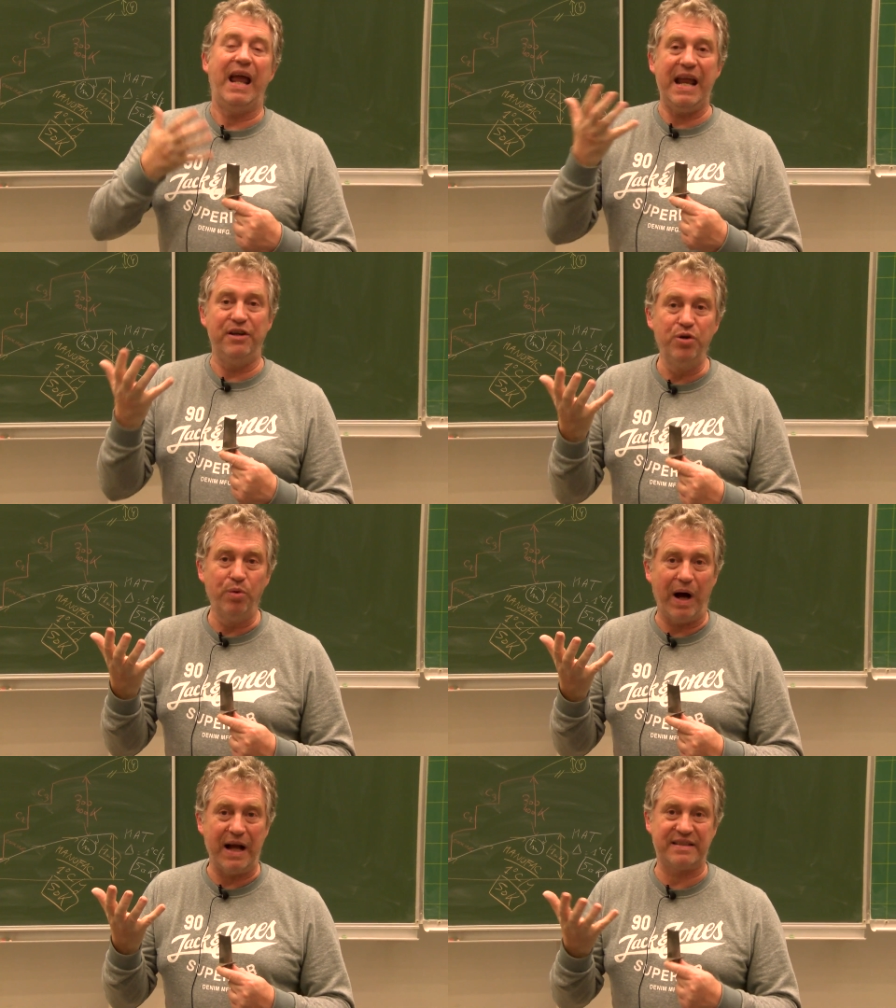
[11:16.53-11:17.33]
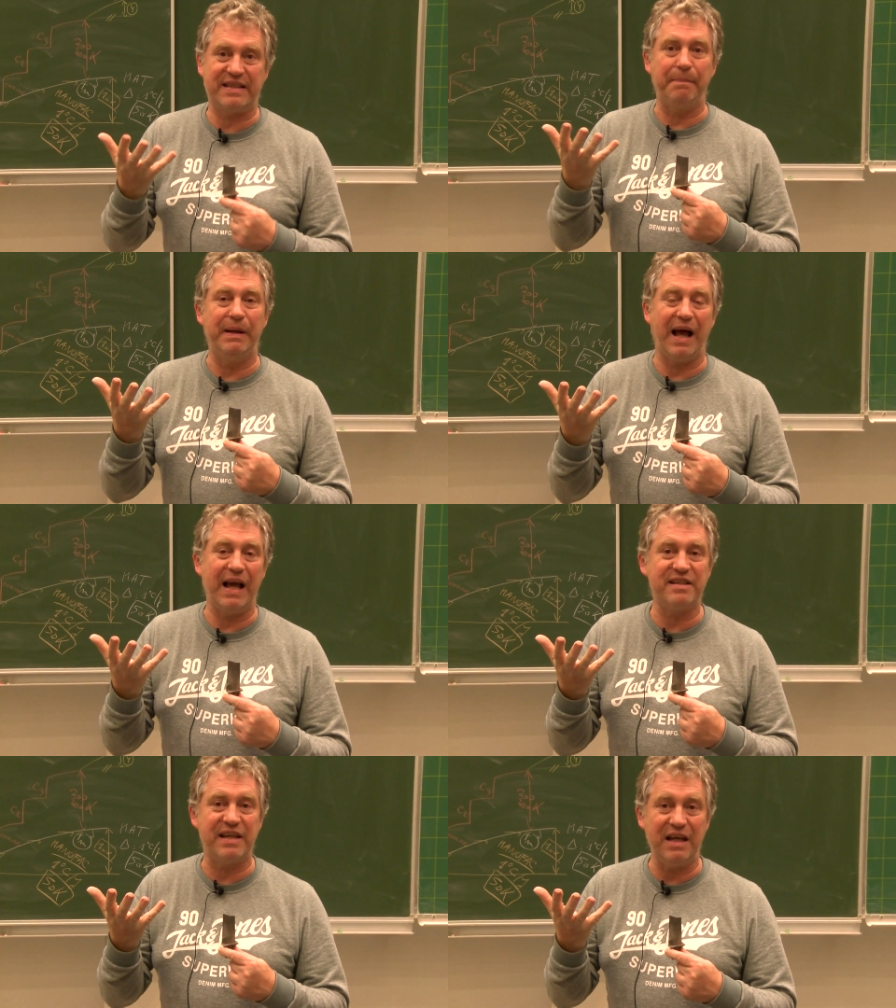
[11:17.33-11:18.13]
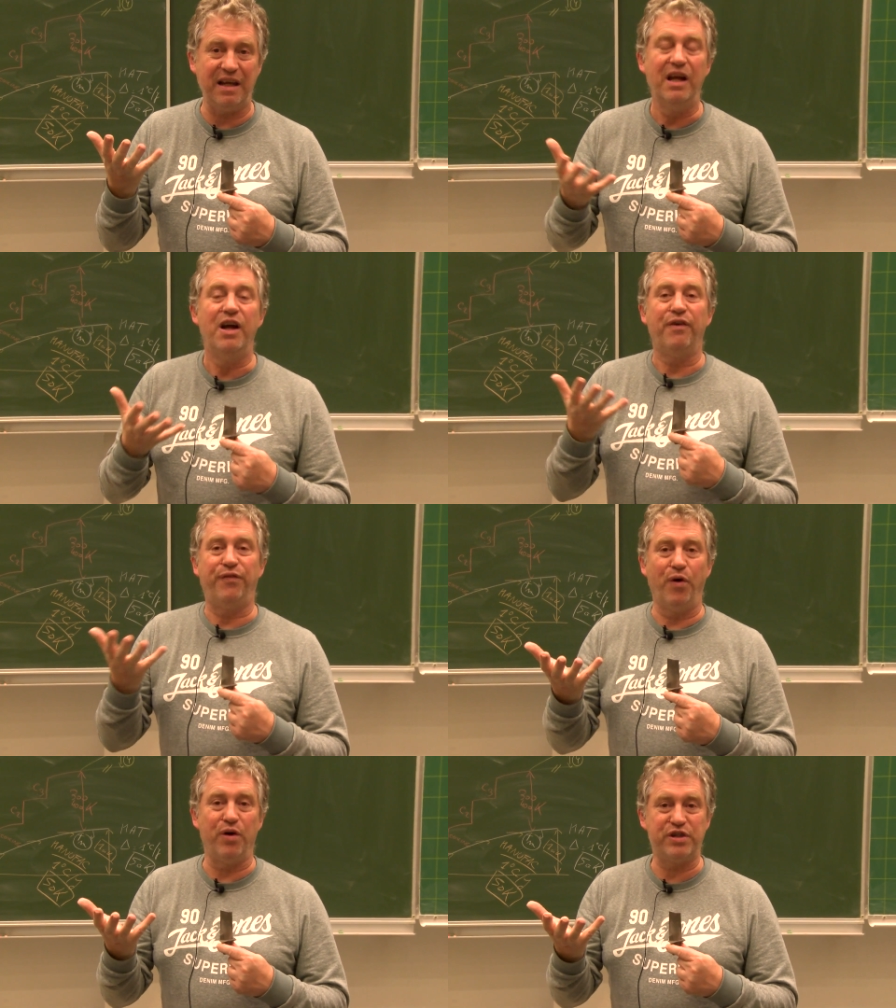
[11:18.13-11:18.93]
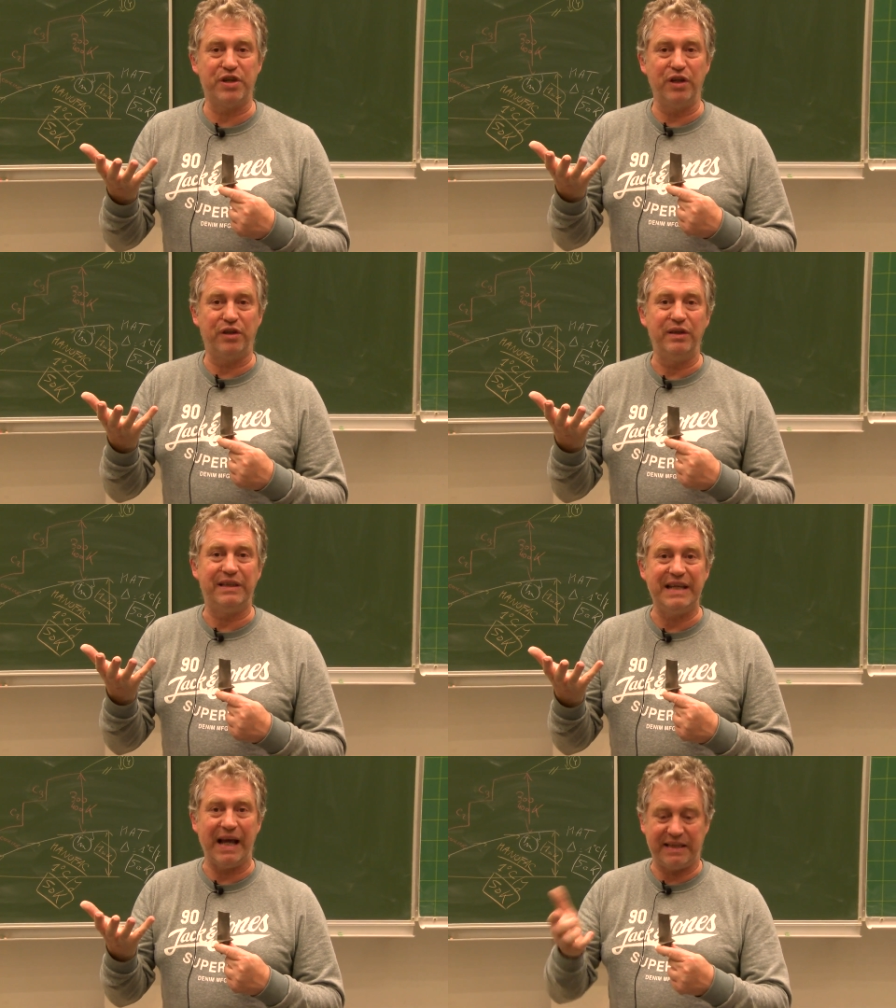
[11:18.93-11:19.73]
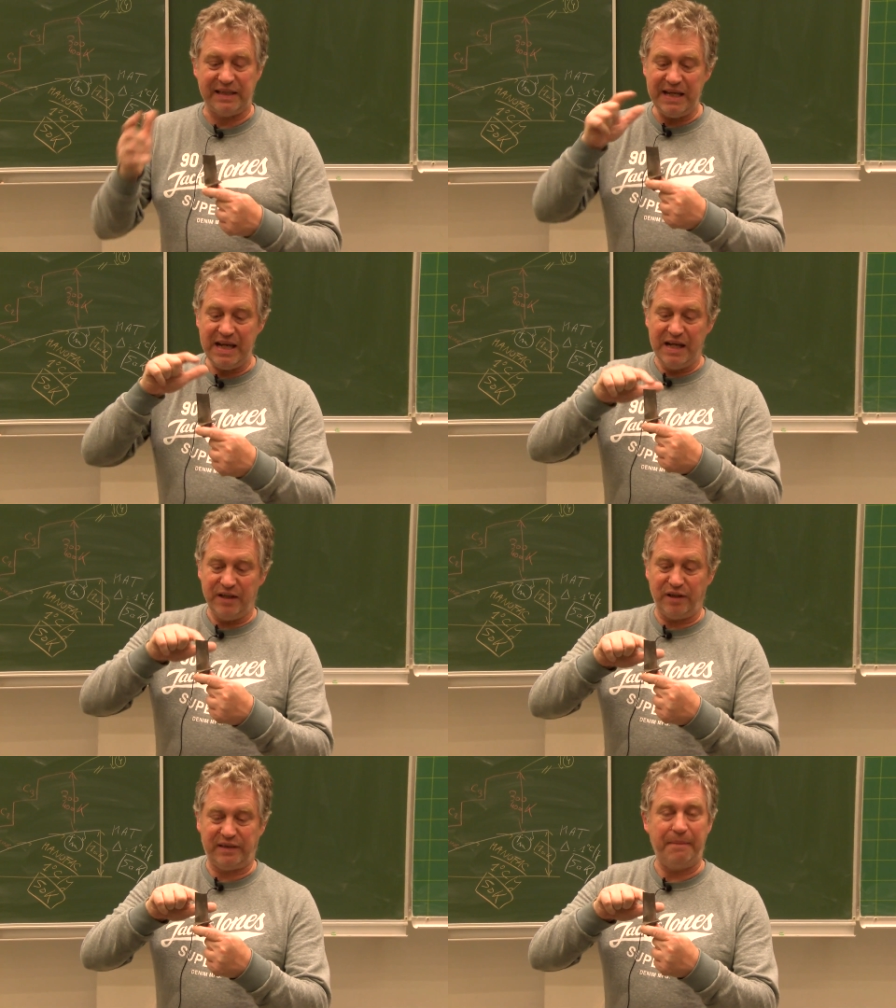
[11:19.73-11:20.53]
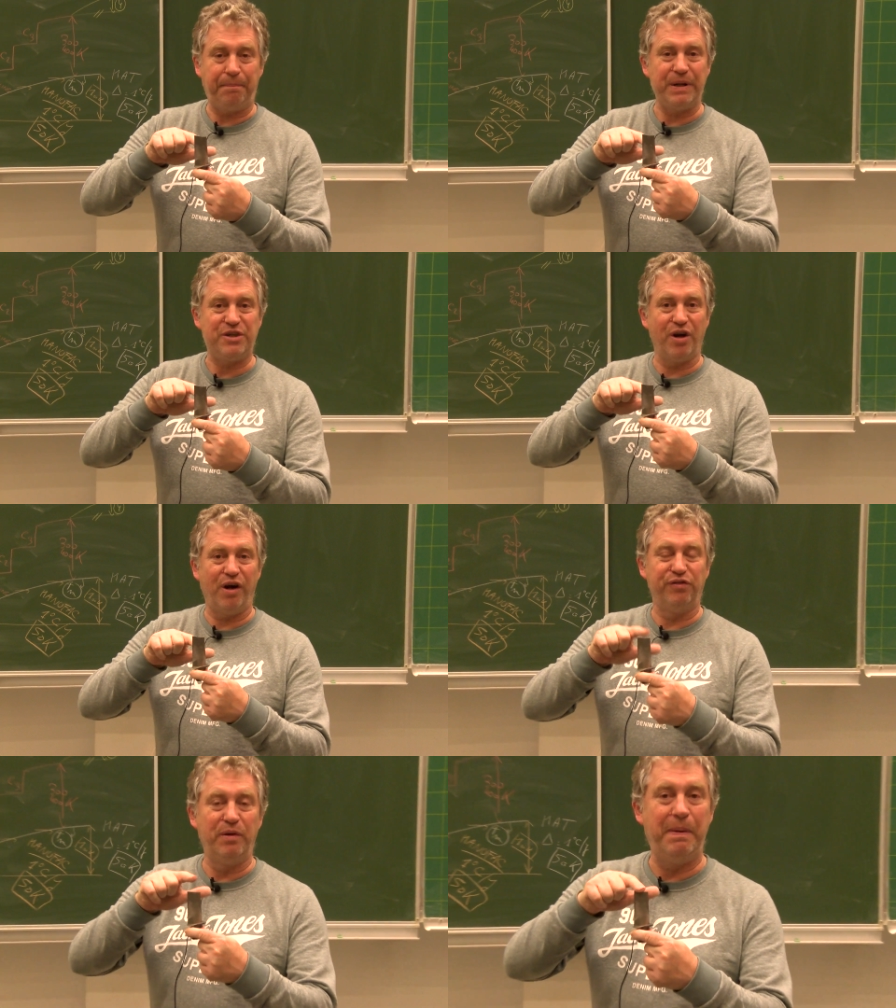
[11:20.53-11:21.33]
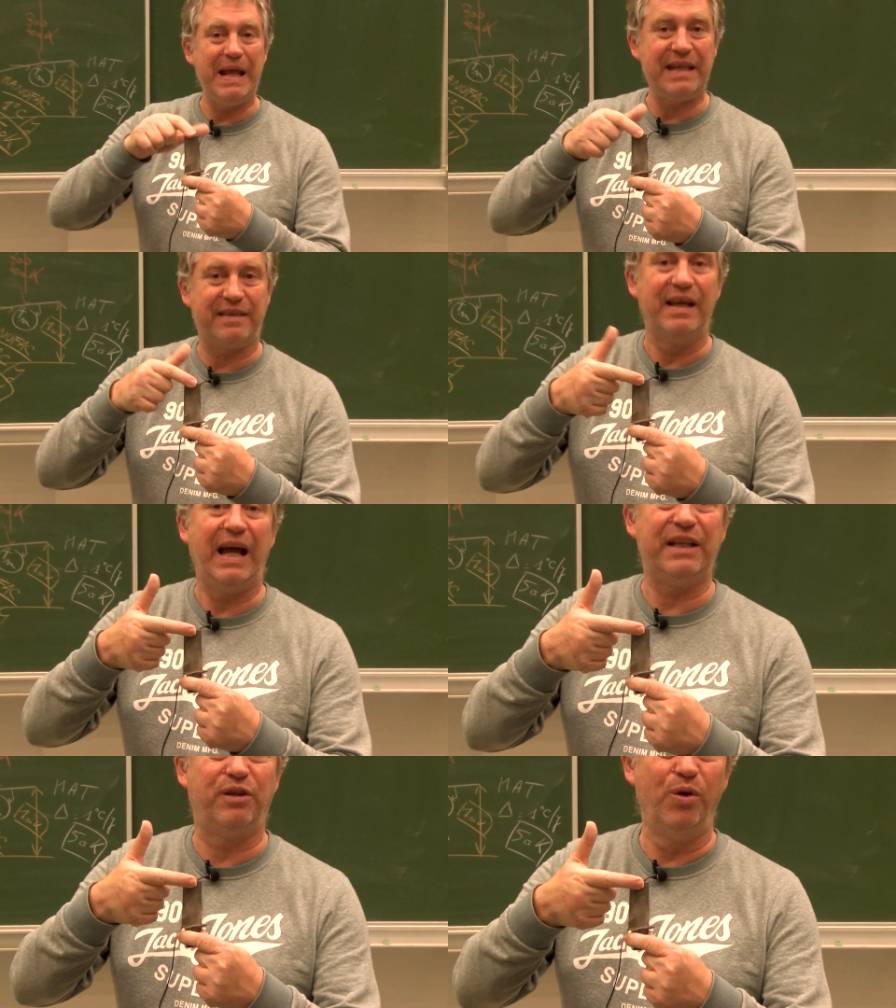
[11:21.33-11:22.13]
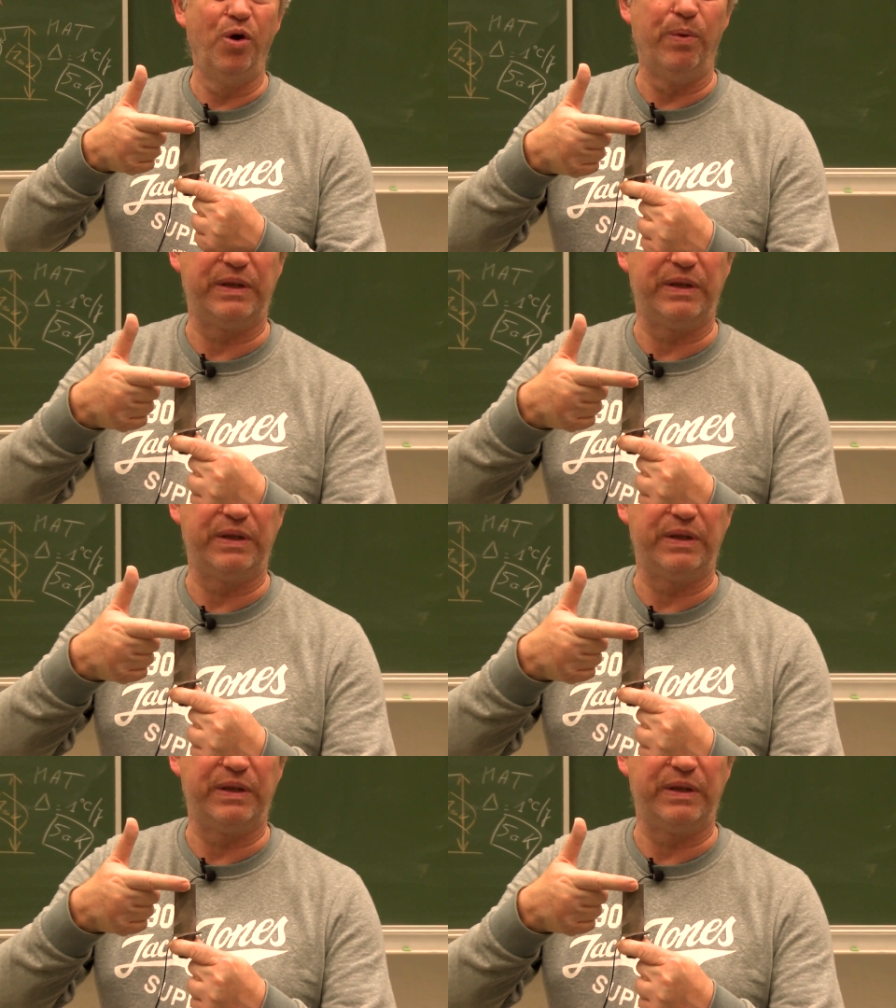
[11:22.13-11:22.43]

and you are stabilizing for a certain TIT, the temperature of the blade at a lower